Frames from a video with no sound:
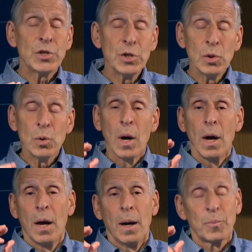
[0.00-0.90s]
to
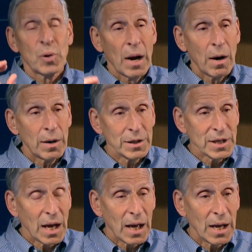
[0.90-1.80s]

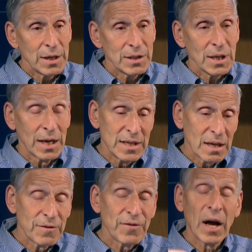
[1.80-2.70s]
prioritize,
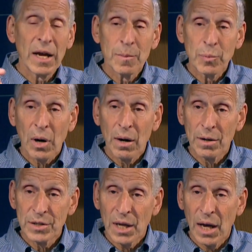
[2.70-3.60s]
identify and
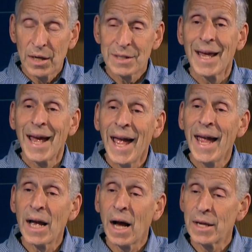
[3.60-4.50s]
prioritize
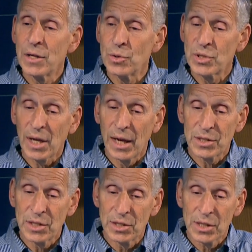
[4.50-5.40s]
AI use
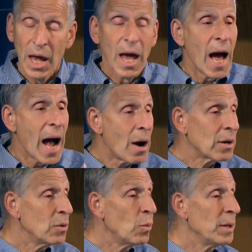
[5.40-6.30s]
cases?
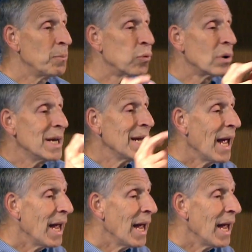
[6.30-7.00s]
How can we bring